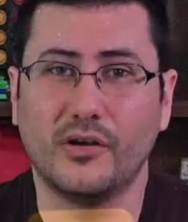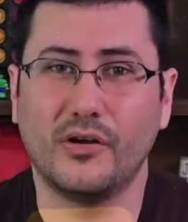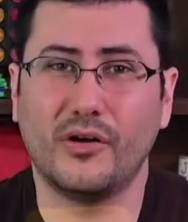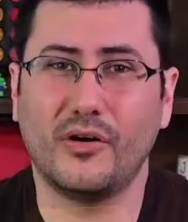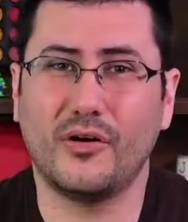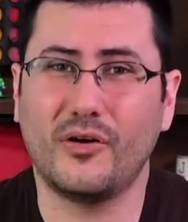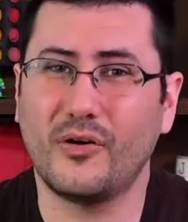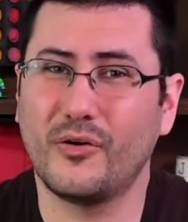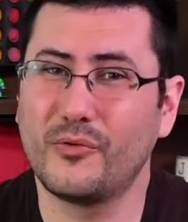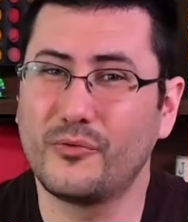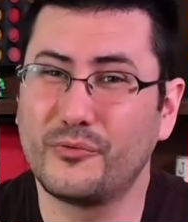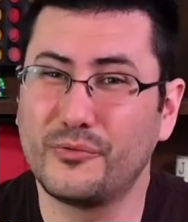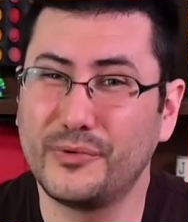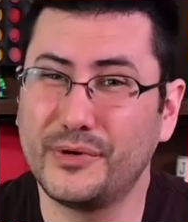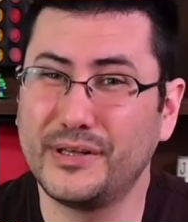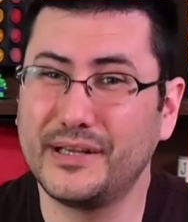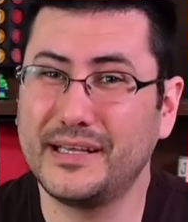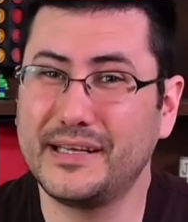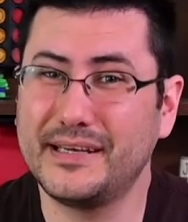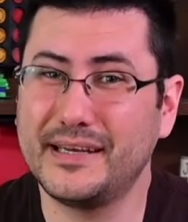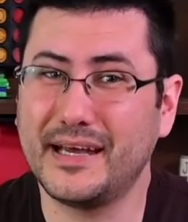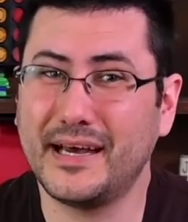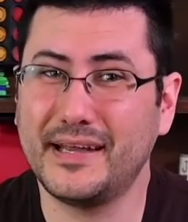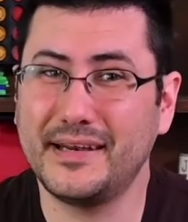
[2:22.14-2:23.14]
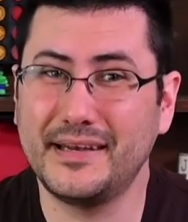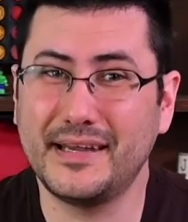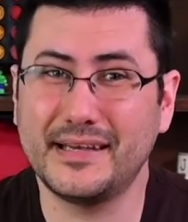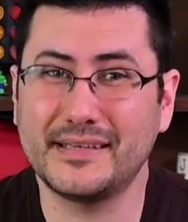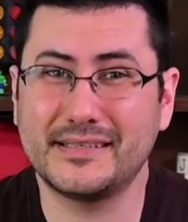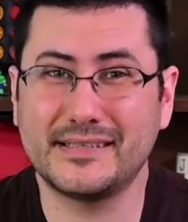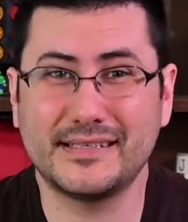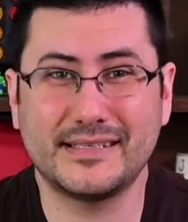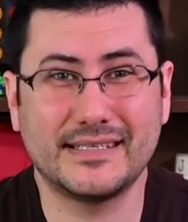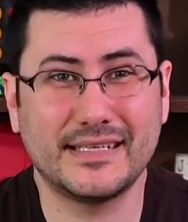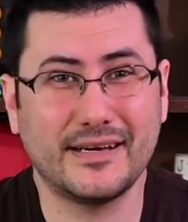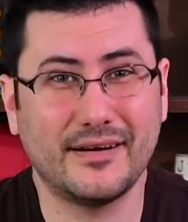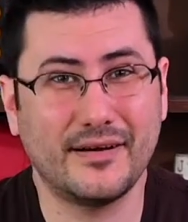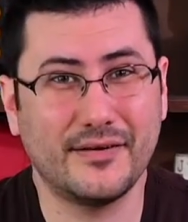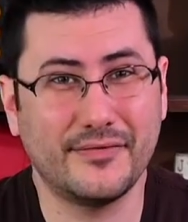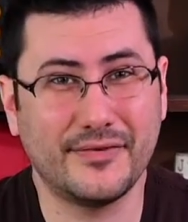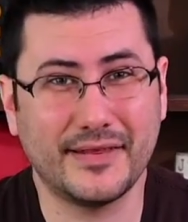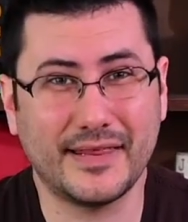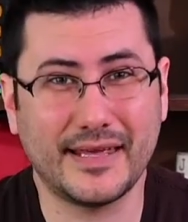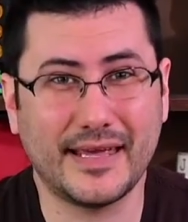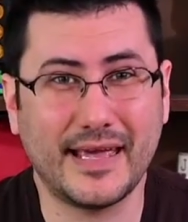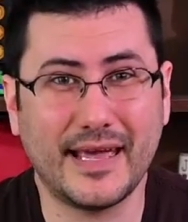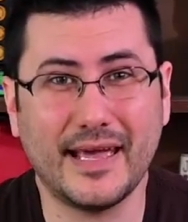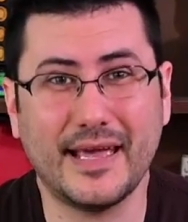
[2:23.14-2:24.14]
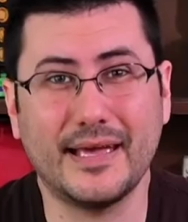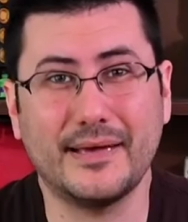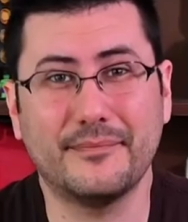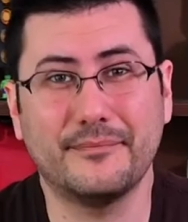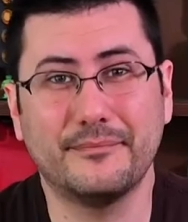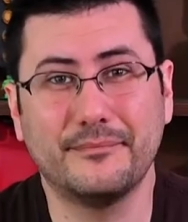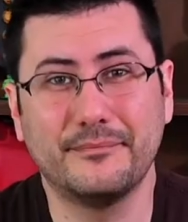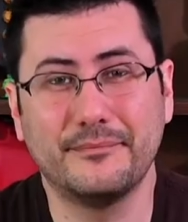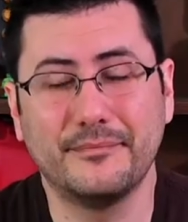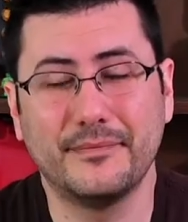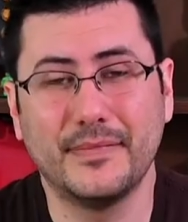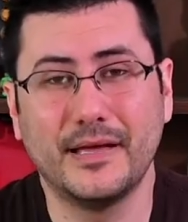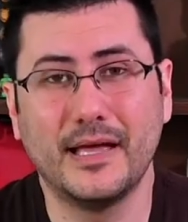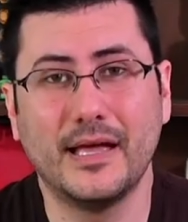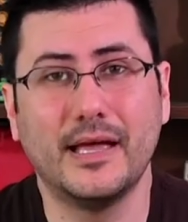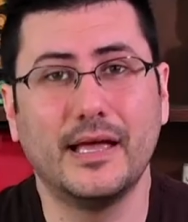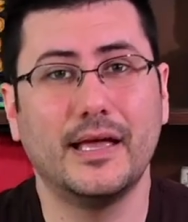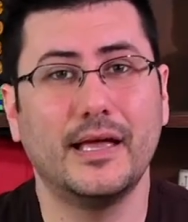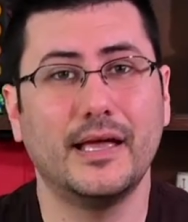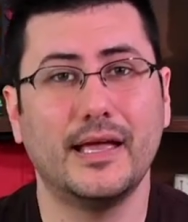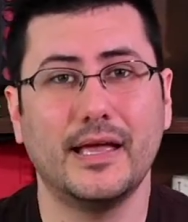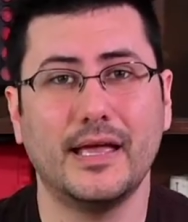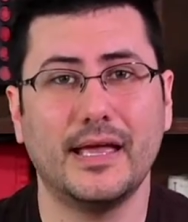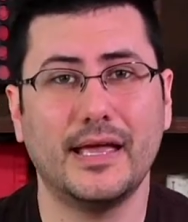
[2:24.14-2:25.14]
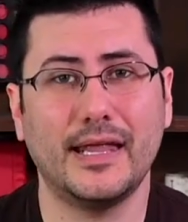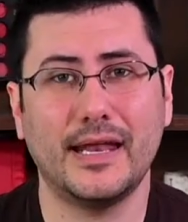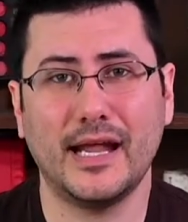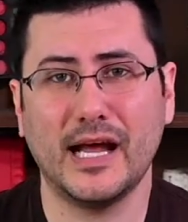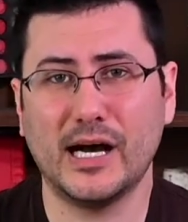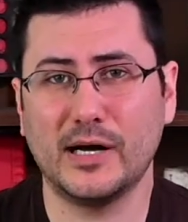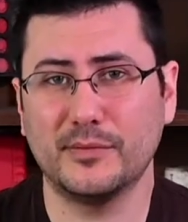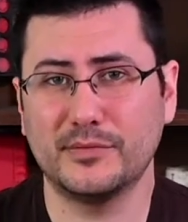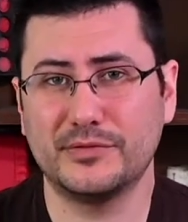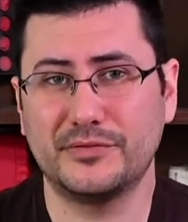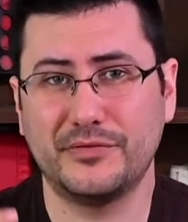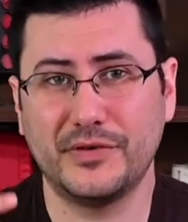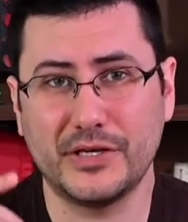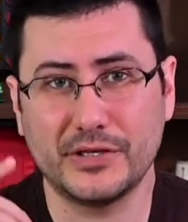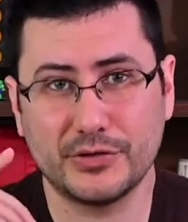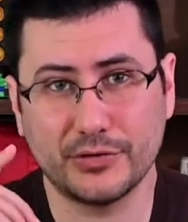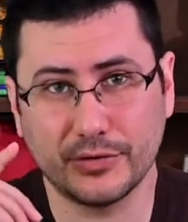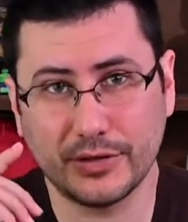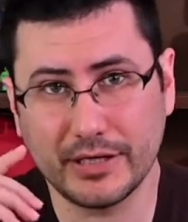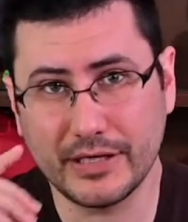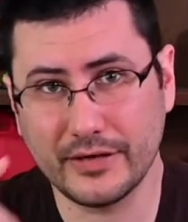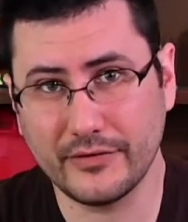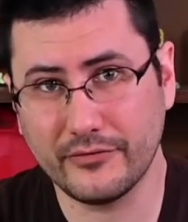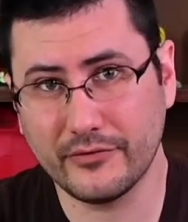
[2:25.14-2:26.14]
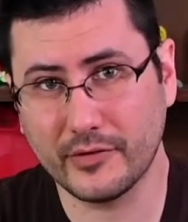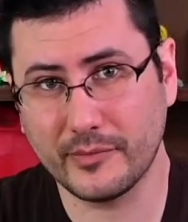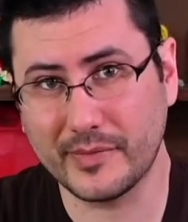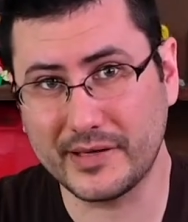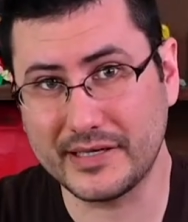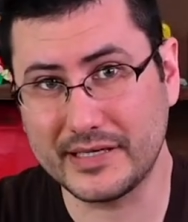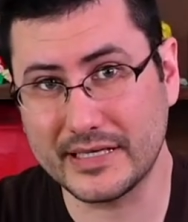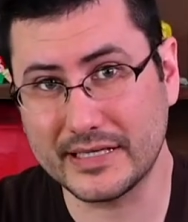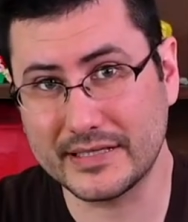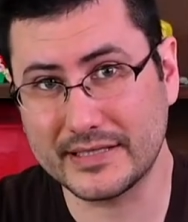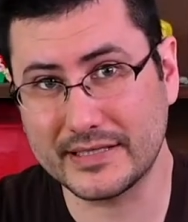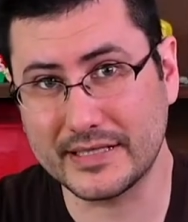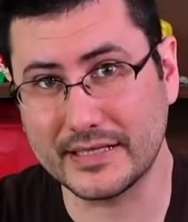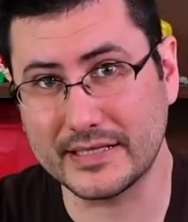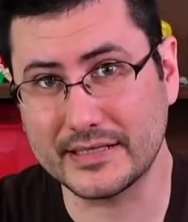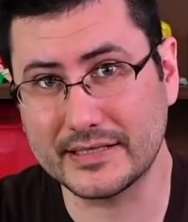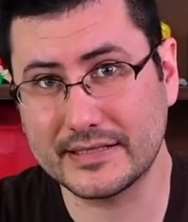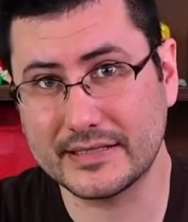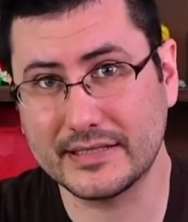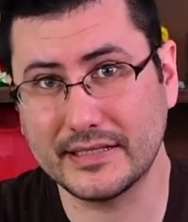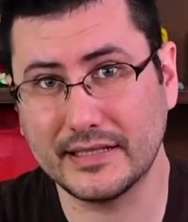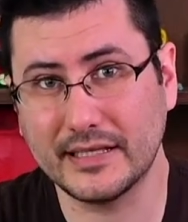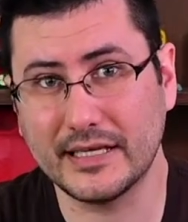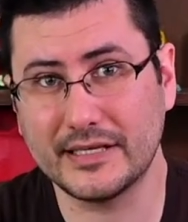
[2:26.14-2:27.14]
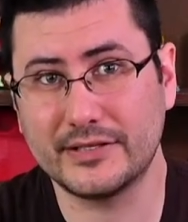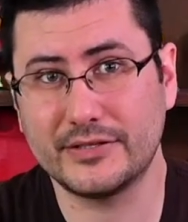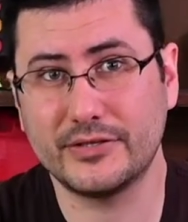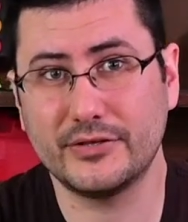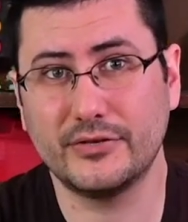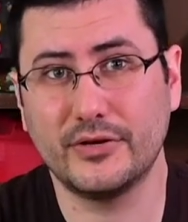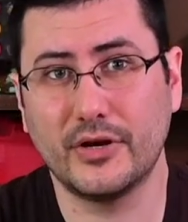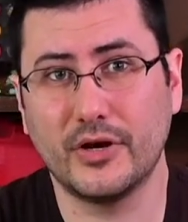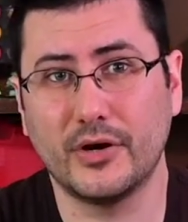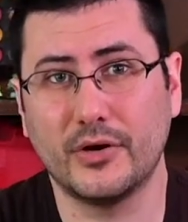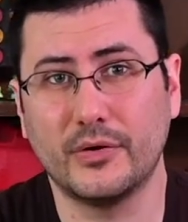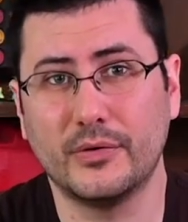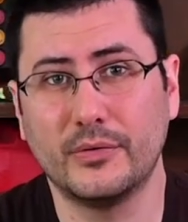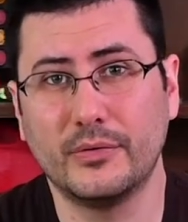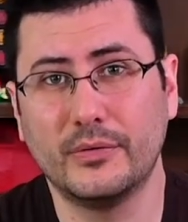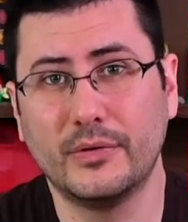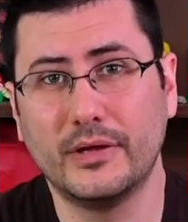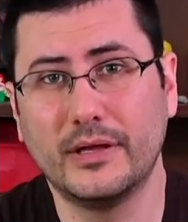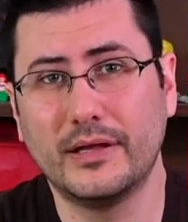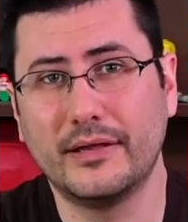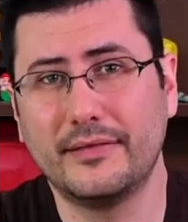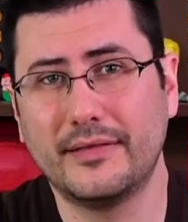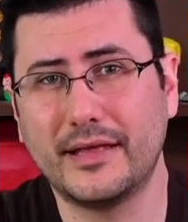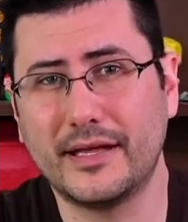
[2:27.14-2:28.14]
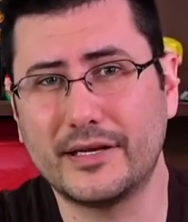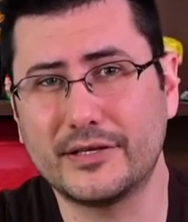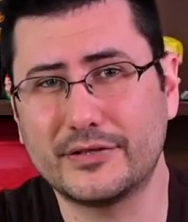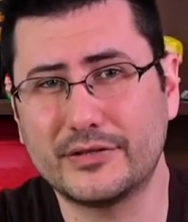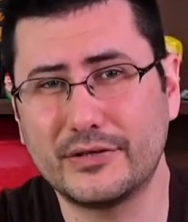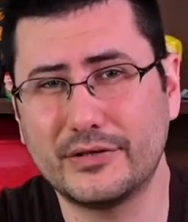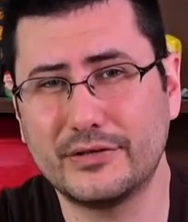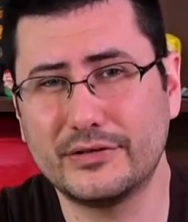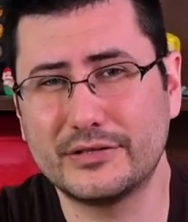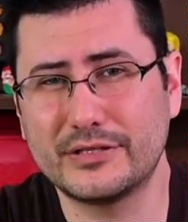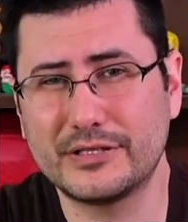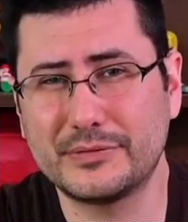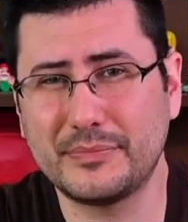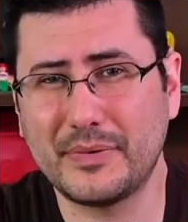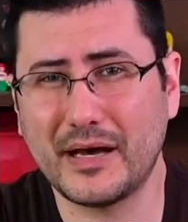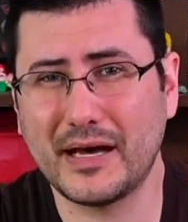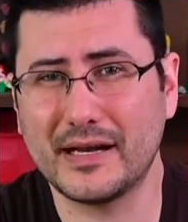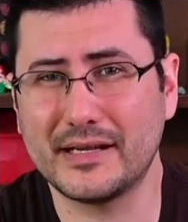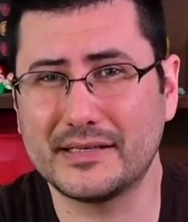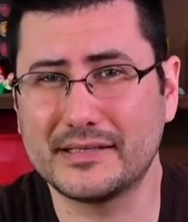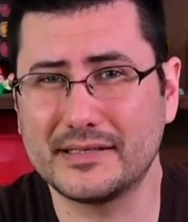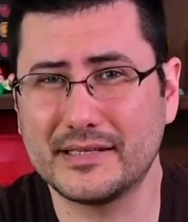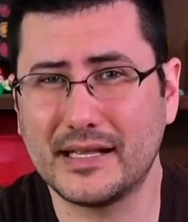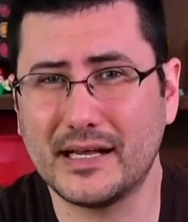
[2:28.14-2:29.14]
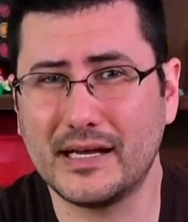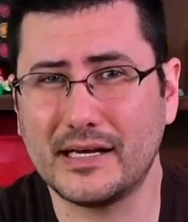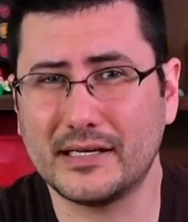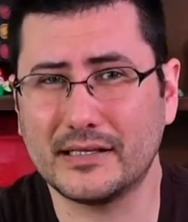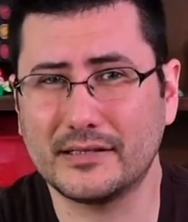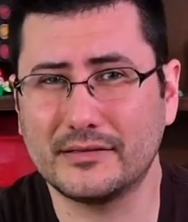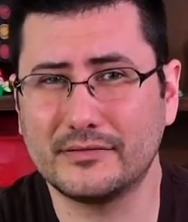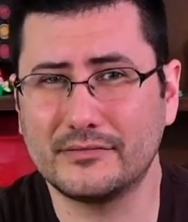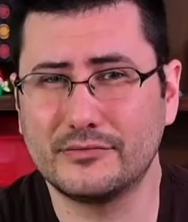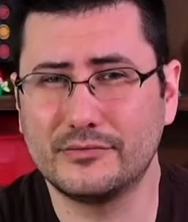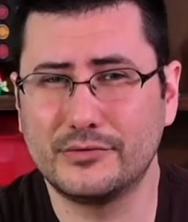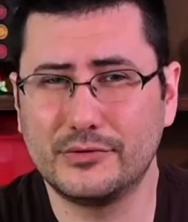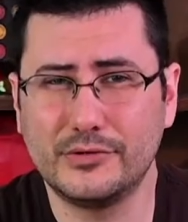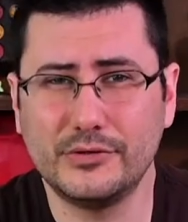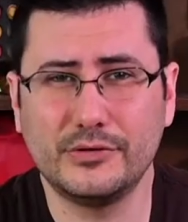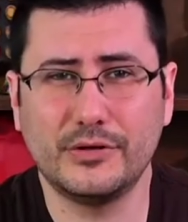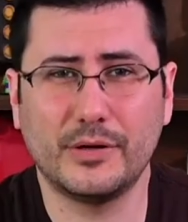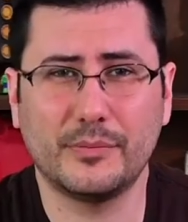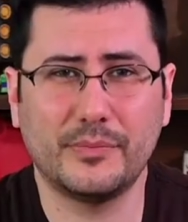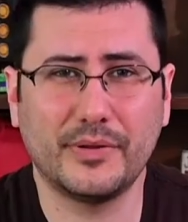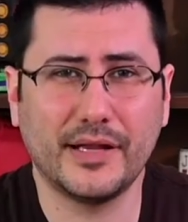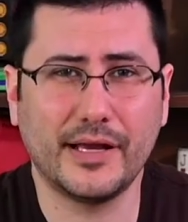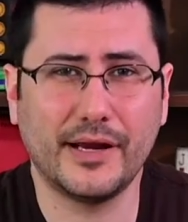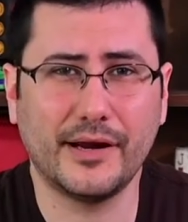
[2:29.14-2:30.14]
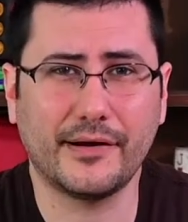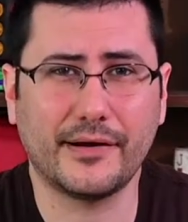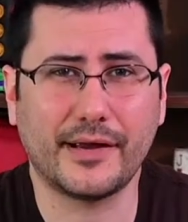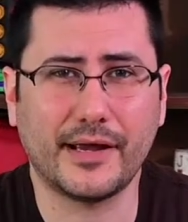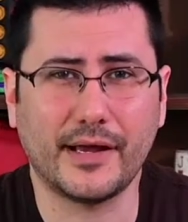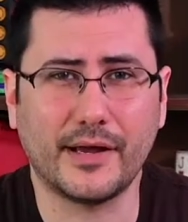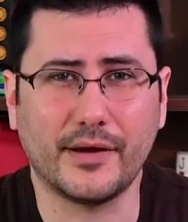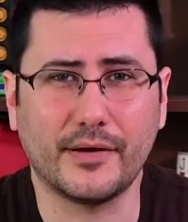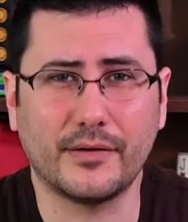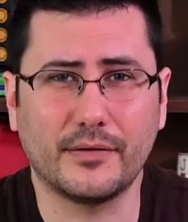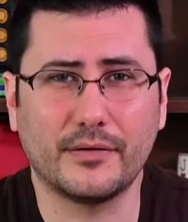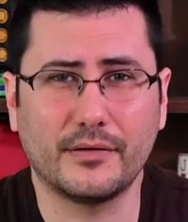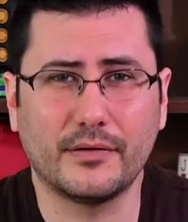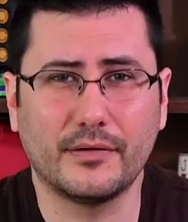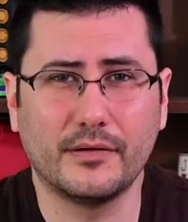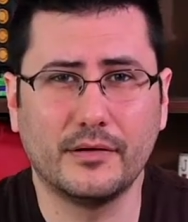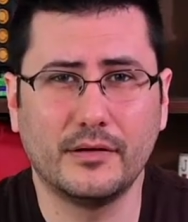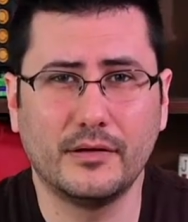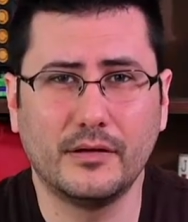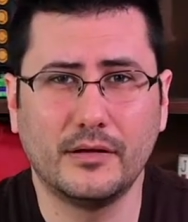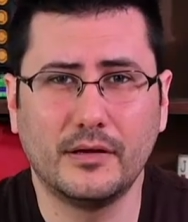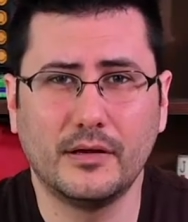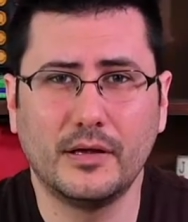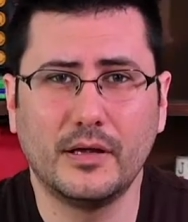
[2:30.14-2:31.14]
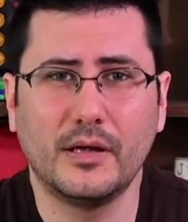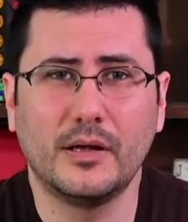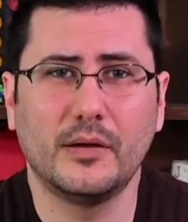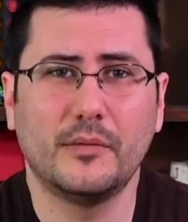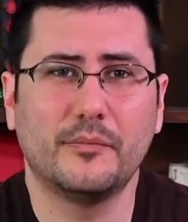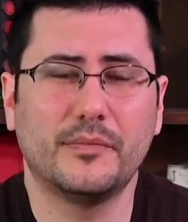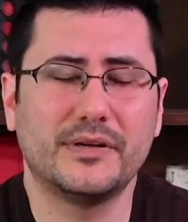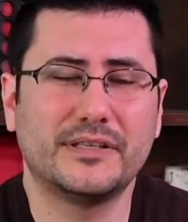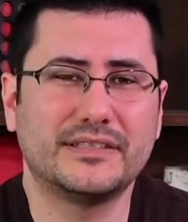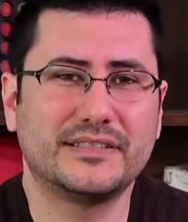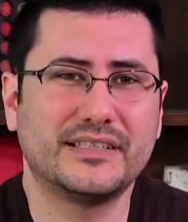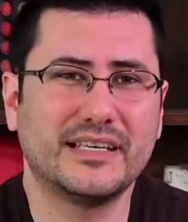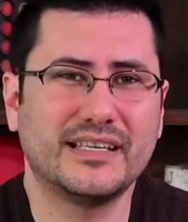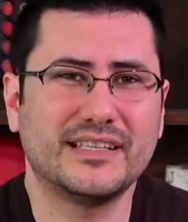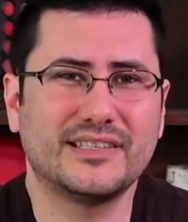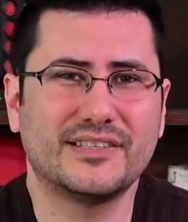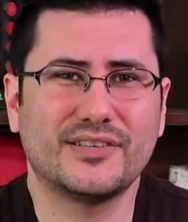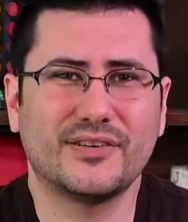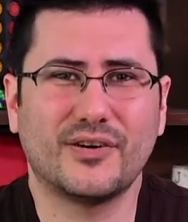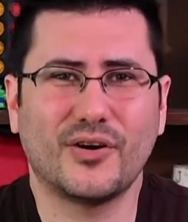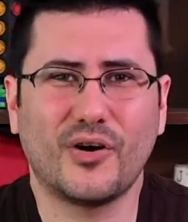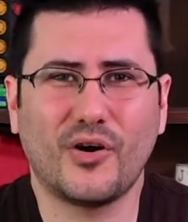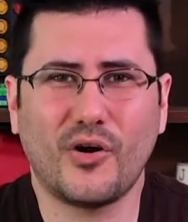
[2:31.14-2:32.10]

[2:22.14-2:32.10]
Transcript: are really not necessary for the game. It helps visually from a distance to let you know that a certain spot is locked due to player count. But since they are